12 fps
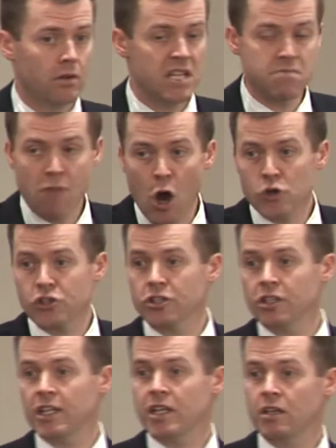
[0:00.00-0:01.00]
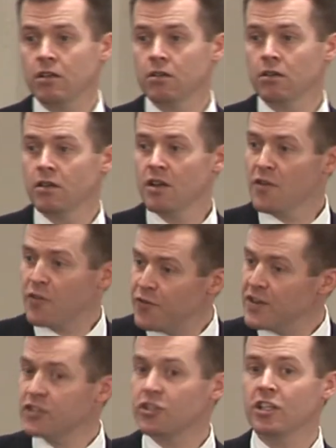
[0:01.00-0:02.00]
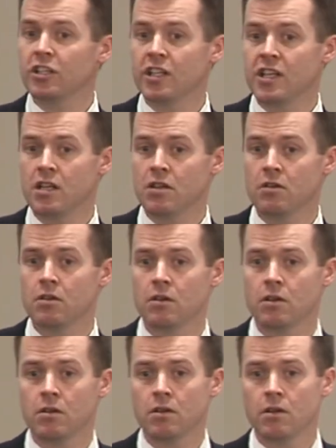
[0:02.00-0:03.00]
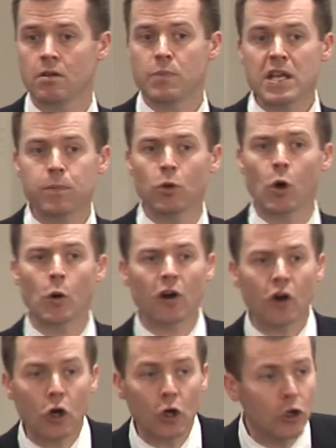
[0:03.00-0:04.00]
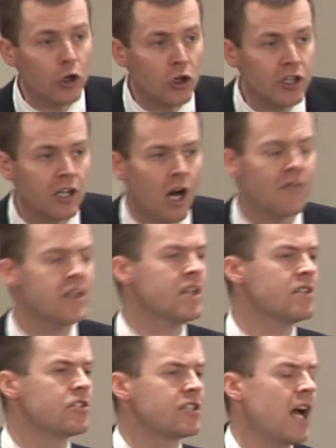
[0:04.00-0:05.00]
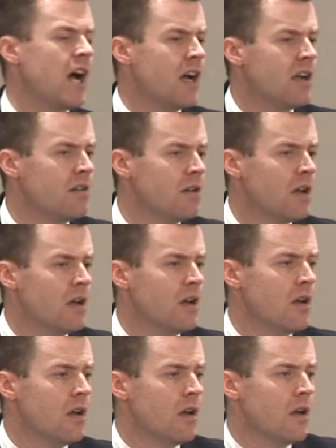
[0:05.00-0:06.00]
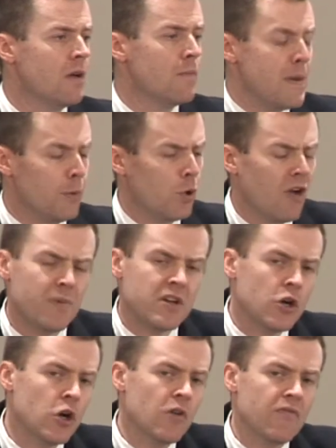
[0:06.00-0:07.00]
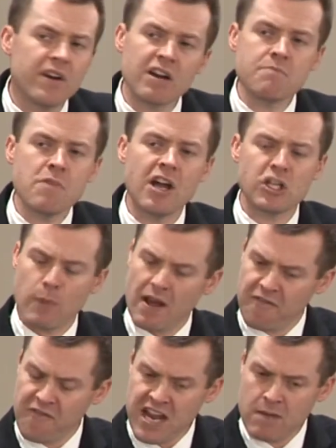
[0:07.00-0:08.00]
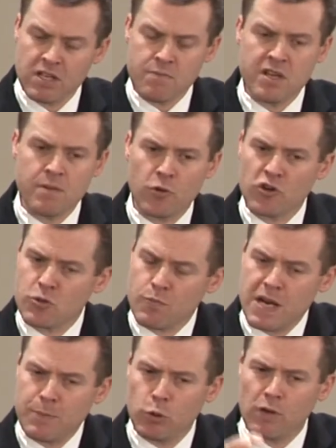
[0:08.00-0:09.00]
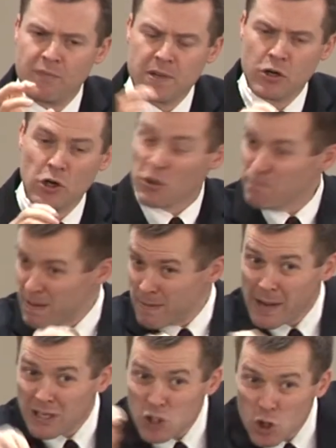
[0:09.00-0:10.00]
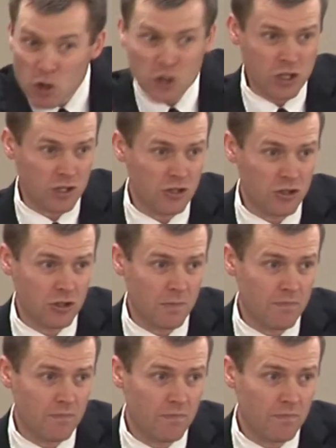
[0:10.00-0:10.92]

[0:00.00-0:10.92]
Emotionally, physically, people who are hurting on the inside, people who have been hurt very much by family members, people who have been hurt maybe by churches,